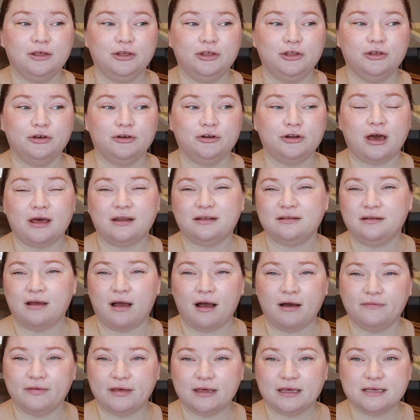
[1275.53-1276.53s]
you're not a
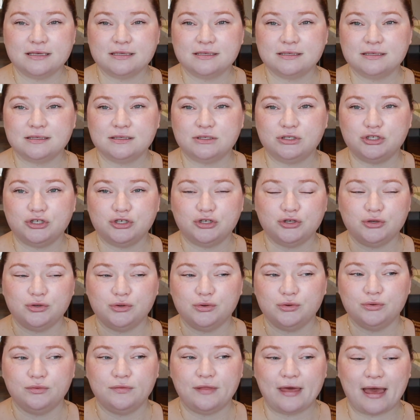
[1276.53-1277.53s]
novice
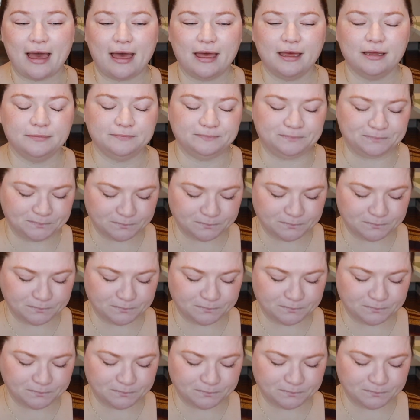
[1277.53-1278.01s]
to that.